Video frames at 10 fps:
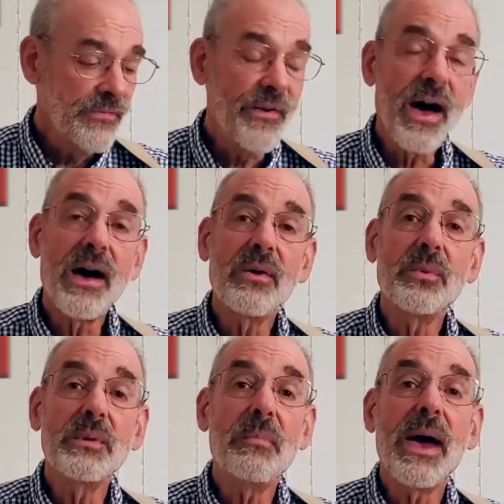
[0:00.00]
If I
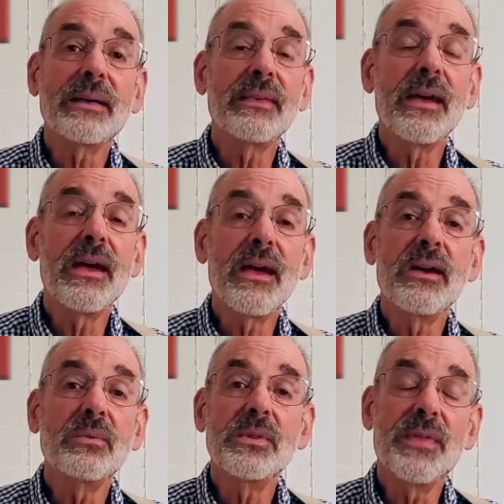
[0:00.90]
went back
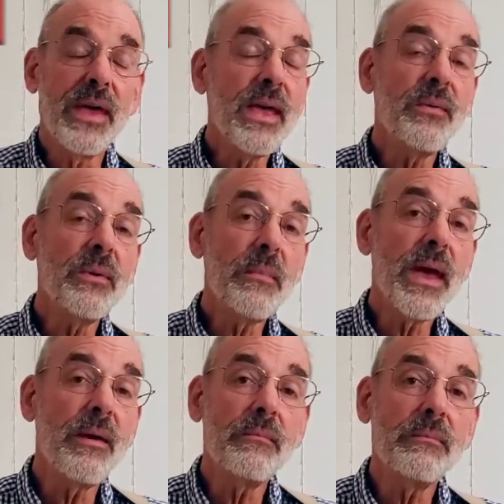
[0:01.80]
there, would they
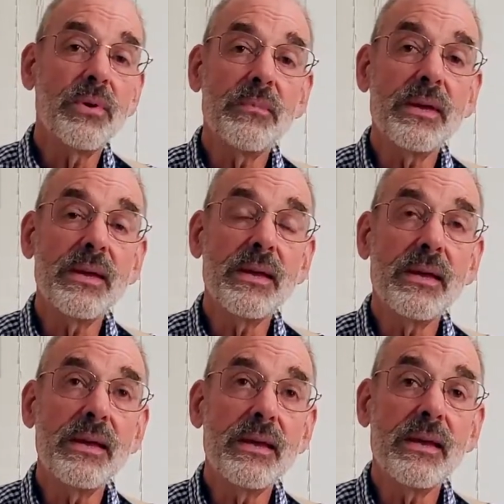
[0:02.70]
remember
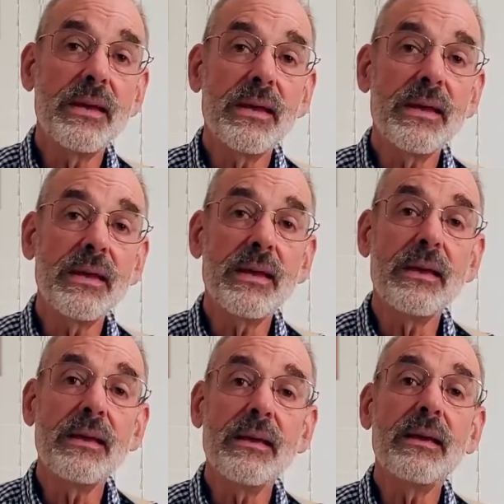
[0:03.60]
me?
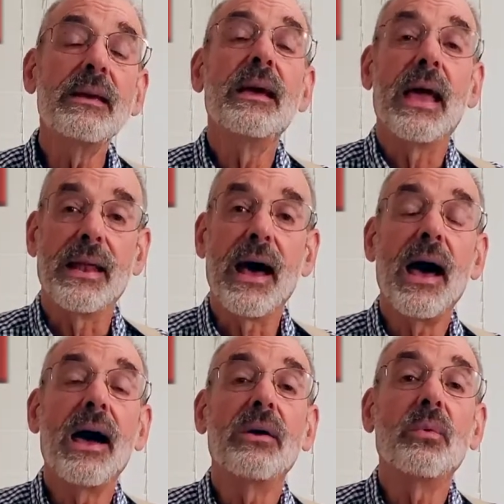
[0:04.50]
And
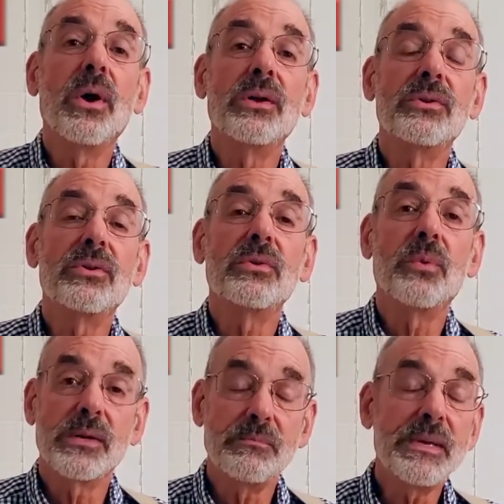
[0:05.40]
I wonder
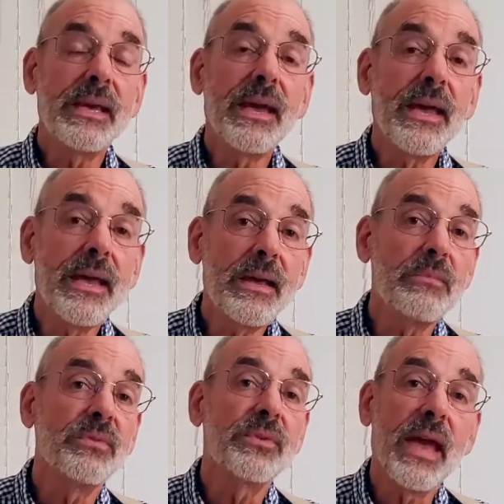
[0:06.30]
what
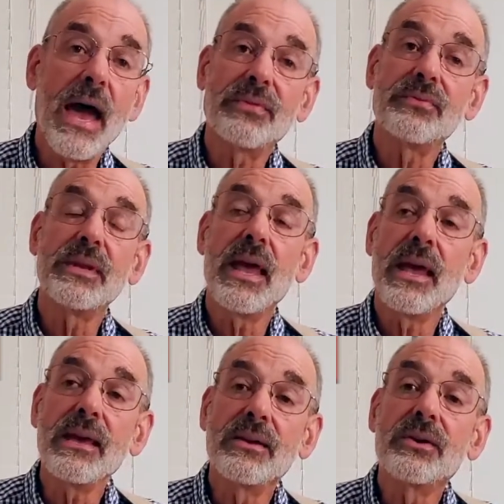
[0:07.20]
became of Catherine
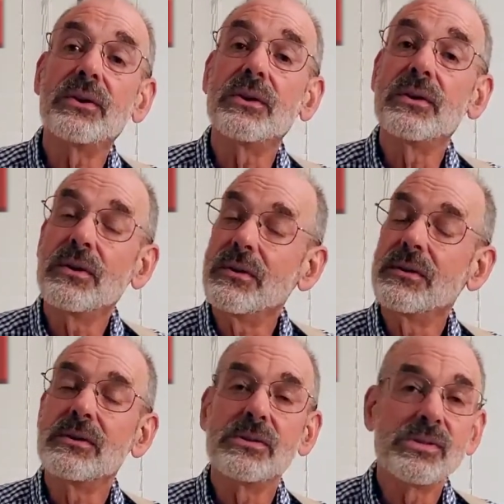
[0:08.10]

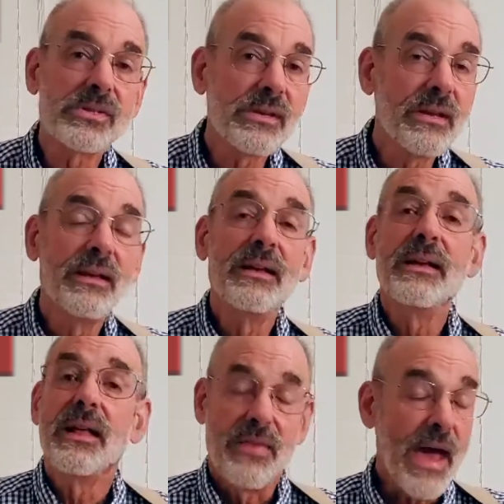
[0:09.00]
Akers,
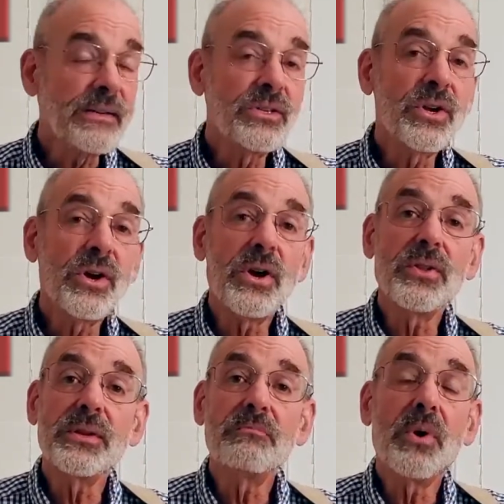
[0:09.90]
that girl
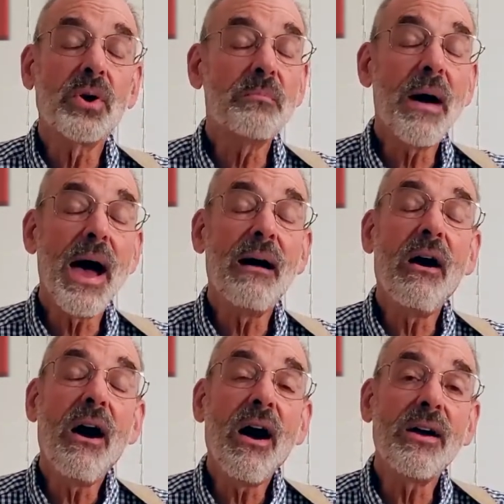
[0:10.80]
that broke my
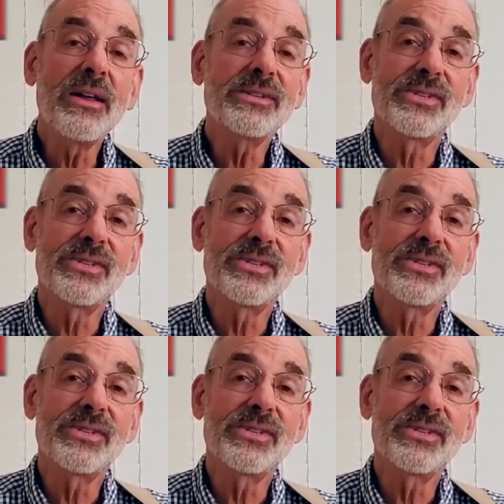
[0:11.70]
heart